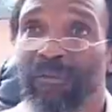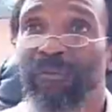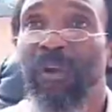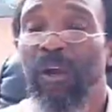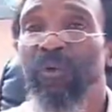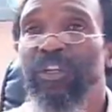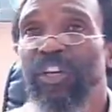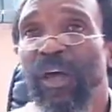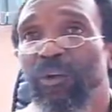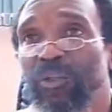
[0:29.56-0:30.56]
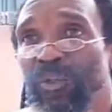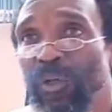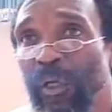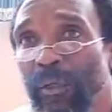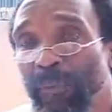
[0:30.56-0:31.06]
of reaching out to
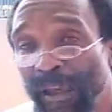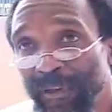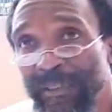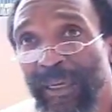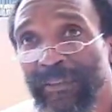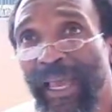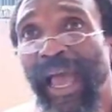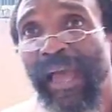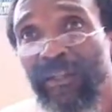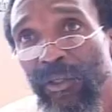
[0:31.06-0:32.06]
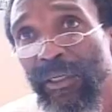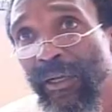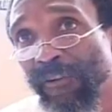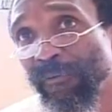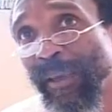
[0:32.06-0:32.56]
private sector and to the
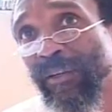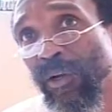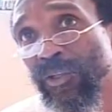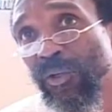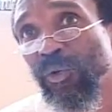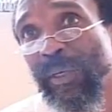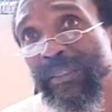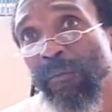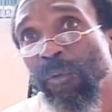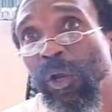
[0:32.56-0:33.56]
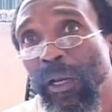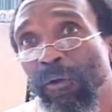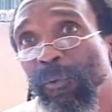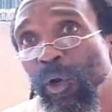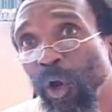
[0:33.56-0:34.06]
government, also doing some more
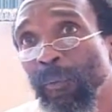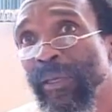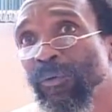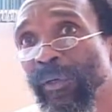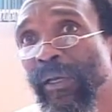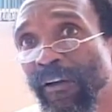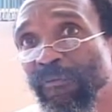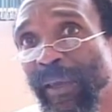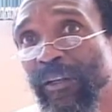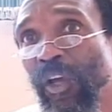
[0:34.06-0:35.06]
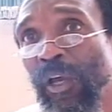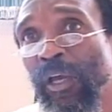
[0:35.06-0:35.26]
lobbying with the government